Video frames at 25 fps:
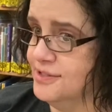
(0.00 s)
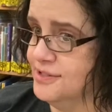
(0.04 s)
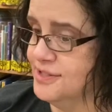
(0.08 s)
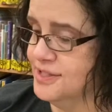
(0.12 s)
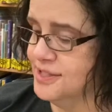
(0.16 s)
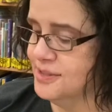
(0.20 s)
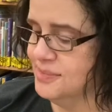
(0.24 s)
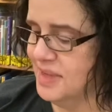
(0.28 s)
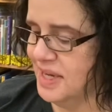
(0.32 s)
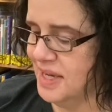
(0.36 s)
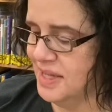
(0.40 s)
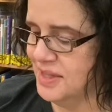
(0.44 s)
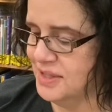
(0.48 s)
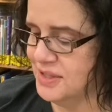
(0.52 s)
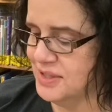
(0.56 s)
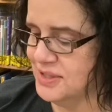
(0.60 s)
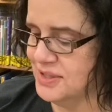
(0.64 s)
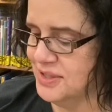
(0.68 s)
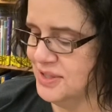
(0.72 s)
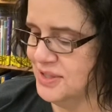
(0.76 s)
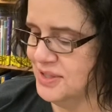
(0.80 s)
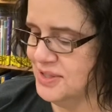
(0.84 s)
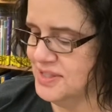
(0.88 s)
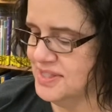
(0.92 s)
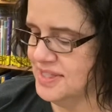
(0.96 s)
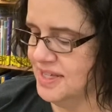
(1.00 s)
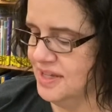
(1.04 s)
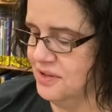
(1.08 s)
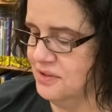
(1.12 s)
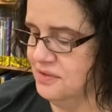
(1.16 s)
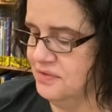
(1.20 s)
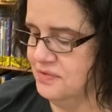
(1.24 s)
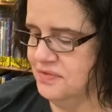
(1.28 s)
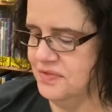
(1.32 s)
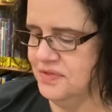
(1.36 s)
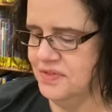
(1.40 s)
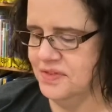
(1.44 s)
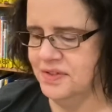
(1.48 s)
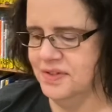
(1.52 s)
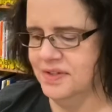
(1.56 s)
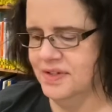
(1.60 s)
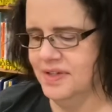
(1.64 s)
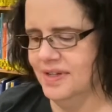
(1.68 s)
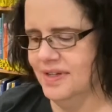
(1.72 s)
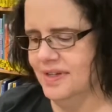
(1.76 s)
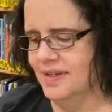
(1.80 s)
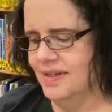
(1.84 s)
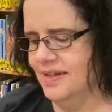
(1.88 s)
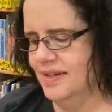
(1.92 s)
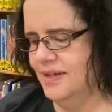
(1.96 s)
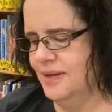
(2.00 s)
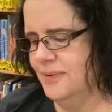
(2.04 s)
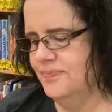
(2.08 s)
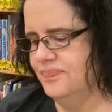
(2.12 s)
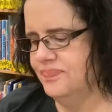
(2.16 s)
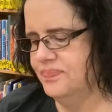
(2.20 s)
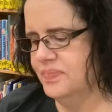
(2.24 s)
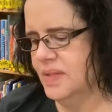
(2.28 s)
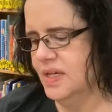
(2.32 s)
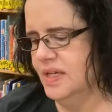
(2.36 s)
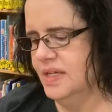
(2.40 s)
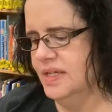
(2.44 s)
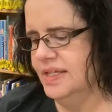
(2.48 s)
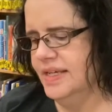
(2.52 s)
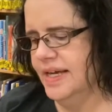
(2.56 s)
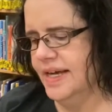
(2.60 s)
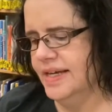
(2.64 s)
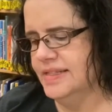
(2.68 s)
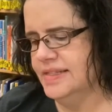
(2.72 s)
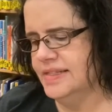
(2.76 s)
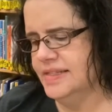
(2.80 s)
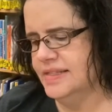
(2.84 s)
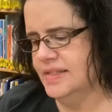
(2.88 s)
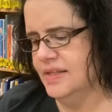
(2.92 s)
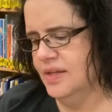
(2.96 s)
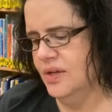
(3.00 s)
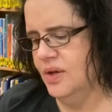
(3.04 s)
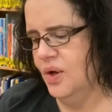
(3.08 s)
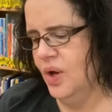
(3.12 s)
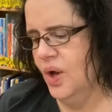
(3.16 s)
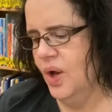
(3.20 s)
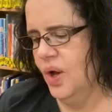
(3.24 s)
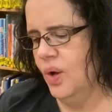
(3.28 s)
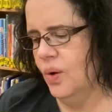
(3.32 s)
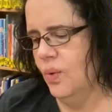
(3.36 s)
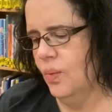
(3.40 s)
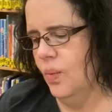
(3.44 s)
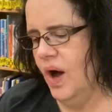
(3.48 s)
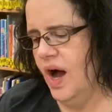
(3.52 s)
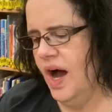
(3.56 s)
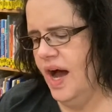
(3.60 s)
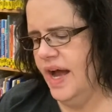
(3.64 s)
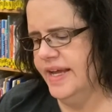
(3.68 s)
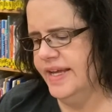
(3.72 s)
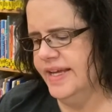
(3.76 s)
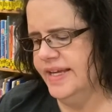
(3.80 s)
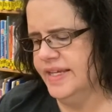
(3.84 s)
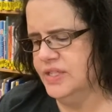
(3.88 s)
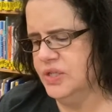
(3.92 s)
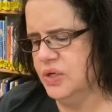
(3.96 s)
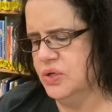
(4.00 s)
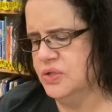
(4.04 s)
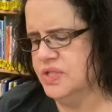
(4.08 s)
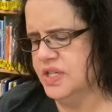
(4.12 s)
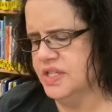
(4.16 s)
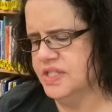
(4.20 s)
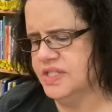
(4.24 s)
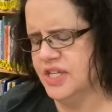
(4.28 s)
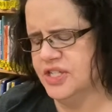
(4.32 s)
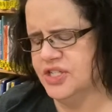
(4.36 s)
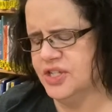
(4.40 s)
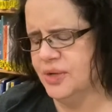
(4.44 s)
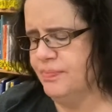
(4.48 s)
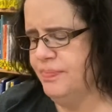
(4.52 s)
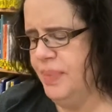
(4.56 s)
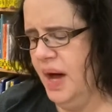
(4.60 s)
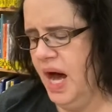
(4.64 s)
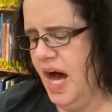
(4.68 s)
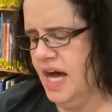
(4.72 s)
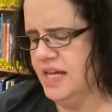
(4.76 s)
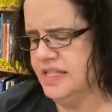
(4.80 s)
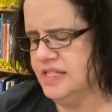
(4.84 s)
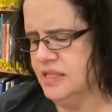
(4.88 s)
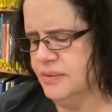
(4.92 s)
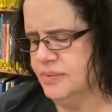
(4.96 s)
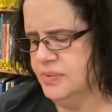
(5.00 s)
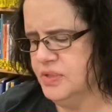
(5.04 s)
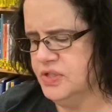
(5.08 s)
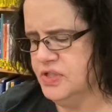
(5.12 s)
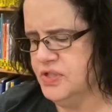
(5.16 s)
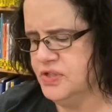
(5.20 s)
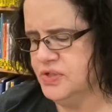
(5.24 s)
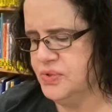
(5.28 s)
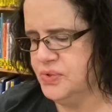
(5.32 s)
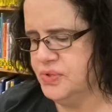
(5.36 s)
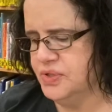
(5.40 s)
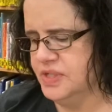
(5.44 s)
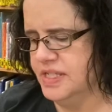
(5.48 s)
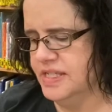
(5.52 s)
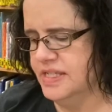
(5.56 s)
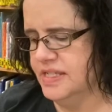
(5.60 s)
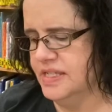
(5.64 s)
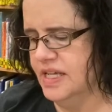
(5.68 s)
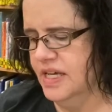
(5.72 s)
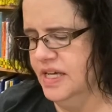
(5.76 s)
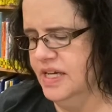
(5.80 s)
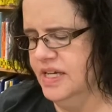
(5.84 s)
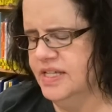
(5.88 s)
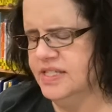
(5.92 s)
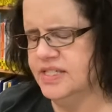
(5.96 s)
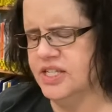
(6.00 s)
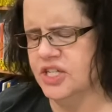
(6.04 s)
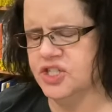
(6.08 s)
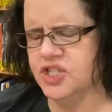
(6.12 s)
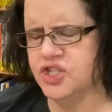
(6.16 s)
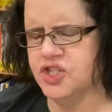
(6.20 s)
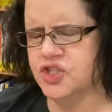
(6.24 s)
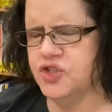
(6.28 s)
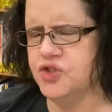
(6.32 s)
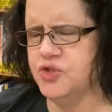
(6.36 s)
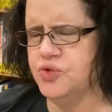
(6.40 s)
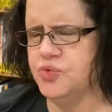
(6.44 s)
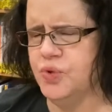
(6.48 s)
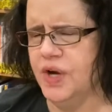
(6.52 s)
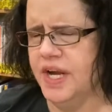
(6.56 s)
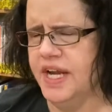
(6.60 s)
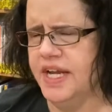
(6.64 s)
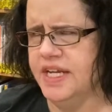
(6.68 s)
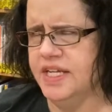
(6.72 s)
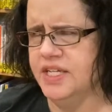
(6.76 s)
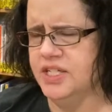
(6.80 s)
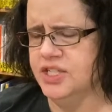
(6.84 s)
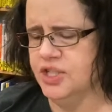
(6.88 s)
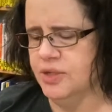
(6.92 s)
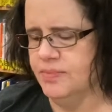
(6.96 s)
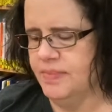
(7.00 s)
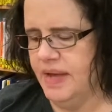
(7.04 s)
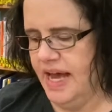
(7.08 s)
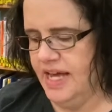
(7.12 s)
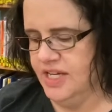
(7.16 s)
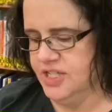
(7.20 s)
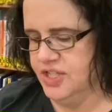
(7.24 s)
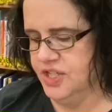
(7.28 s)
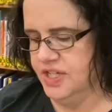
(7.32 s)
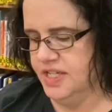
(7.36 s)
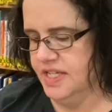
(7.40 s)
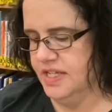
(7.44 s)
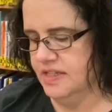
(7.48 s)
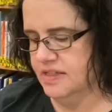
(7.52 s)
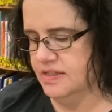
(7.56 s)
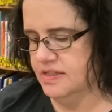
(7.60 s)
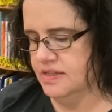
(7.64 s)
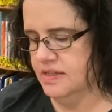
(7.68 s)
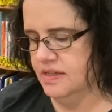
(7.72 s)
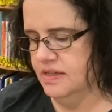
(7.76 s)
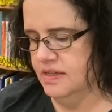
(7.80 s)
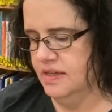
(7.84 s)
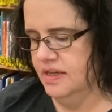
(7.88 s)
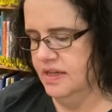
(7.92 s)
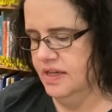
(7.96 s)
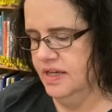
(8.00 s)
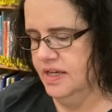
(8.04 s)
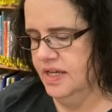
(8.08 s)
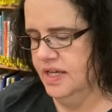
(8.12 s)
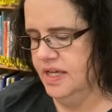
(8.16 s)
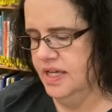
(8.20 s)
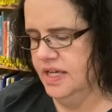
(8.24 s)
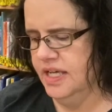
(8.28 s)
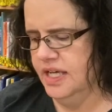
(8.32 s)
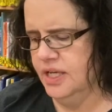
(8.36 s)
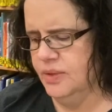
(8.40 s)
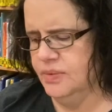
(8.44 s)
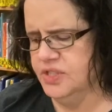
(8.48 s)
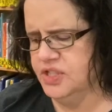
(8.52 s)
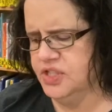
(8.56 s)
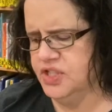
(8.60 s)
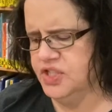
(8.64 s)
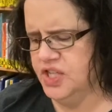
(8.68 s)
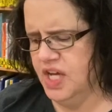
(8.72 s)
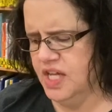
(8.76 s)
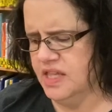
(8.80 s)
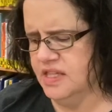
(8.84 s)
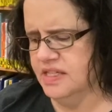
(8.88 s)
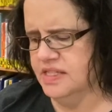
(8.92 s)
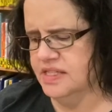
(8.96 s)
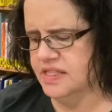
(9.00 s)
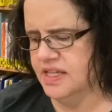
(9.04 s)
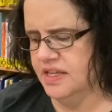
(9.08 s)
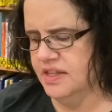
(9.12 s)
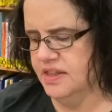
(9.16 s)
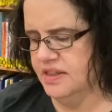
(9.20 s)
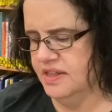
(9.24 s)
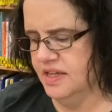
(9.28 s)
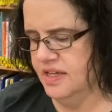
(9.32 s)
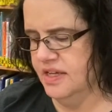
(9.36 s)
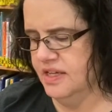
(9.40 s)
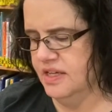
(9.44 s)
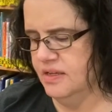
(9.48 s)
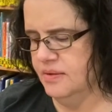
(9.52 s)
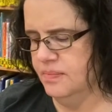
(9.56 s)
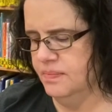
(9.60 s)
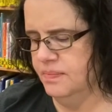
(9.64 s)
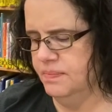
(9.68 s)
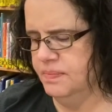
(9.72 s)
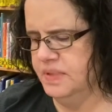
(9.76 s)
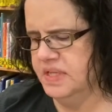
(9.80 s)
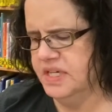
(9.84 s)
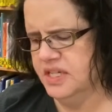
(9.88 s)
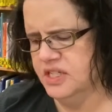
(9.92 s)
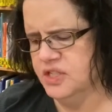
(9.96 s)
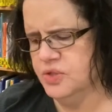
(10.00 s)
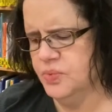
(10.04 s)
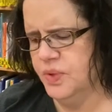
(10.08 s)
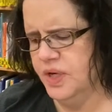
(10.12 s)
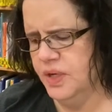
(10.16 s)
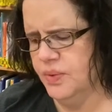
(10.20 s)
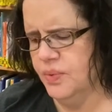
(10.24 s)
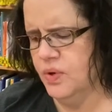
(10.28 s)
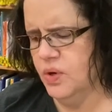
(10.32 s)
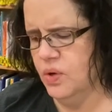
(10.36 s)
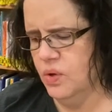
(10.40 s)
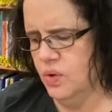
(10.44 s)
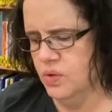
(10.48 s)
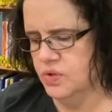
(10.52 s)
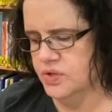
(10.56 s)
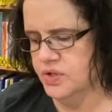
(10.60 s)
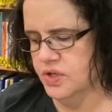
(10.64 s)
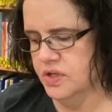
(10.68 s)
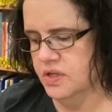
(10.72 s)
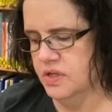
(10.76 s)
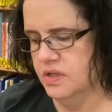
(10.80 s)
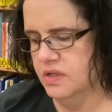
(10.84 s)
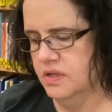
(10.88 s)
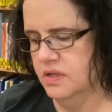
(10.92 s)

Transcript: smiling to herself. Yes, why he told us such impossible stories, such strange imaginings. He was jealous, I think, because we were older